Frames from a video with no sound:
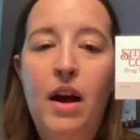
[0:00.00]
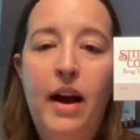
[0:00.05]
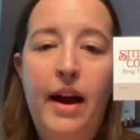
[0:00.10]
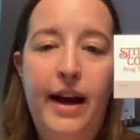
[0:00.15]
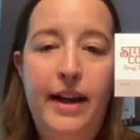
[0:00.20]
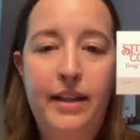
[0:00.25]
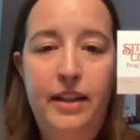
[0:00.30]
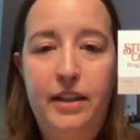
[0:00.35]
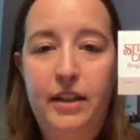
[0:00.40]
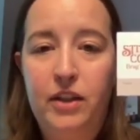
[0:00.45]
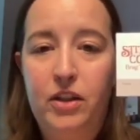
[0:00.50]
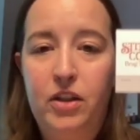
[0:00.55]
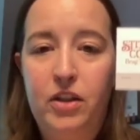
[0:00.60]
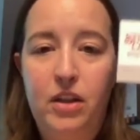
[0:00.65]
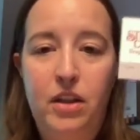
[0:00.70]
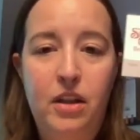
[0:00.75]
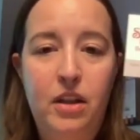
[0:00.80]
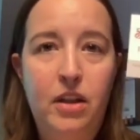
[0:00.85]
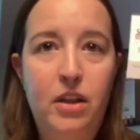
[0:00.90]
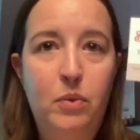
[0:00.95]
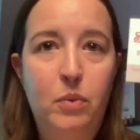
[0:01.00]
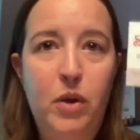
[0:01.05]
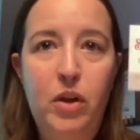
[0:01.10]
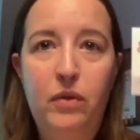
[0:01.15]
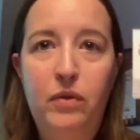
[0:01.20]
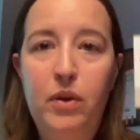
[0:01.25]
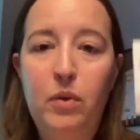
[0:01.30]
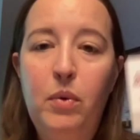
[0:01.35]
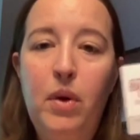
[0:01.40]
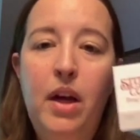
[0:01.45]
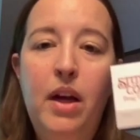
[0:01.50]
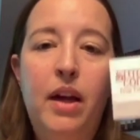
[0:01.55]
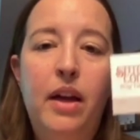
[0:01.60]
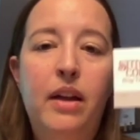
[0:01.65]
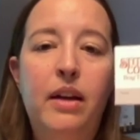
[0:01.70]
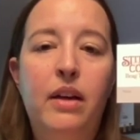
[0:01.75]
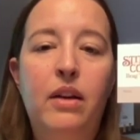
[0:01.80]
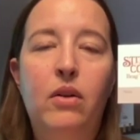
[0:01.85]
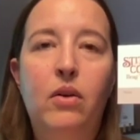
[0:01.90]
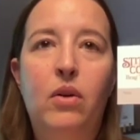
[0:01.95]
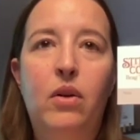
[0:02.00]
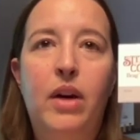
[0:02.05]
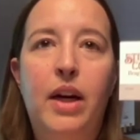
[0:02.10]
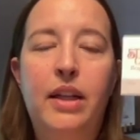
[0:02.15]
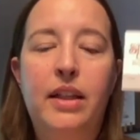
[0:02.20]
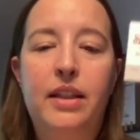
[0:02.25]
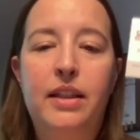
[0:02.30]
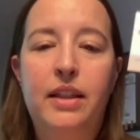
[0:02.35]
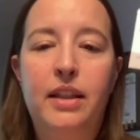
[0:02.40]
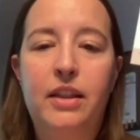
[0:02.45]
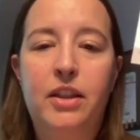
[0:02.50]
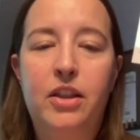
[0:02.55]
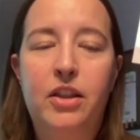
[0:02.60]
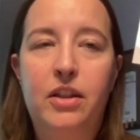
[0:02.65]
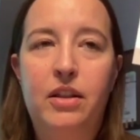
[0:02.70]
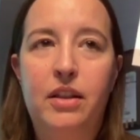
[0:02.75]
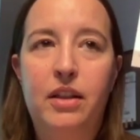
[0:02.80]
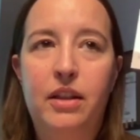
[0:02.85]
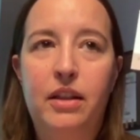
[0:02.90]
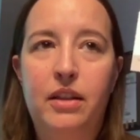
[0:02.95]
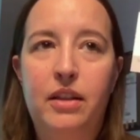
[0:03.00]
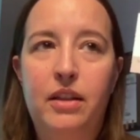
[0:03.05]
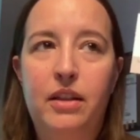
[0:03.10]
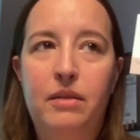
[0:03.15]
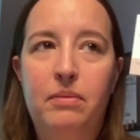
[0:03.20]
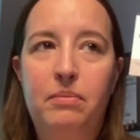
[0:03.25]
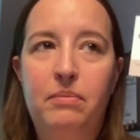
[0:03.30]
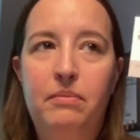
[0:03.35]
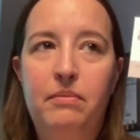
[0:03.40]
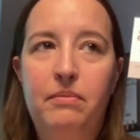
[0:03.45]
I stitched this 1/1, or I stitched this.